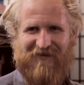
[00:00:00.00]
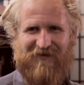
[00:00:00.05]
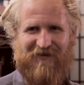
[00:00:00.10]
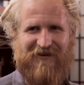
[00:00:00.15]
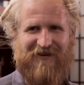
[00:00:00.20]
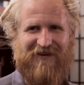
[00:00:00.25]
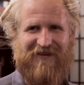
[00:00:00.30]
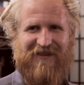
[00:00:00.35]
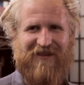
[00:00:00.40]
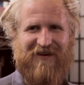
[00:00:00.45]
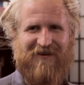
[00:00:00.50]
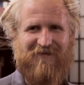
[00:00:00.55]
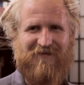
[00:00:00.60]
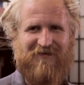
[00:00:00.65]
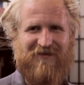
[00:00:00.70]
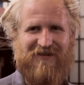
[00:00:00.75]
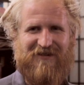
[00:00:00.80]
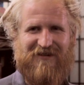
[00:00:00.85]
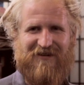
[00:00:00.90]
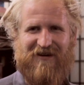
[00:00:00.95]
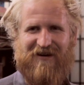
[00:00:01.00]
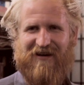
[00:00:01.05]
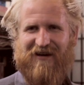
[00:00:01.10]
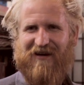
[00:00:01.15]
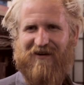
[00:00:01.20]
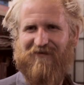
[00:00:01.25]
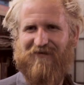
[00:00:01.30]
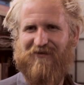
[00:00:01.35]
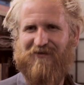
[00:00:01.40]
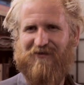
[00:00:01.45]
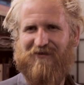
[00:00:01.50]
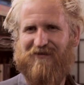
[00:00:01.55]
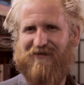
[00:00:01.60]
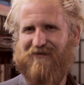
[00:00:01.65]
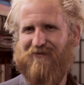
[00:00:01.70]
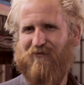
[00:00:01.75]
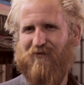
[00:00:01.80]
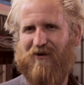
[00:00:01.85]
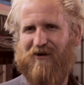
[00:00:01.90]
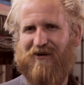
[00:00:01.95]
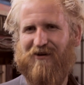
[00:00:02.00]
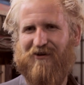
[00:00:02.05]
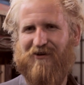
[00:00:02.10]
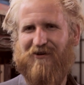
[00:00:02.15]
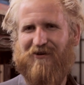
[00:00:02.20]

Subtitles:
of want them to not have to walk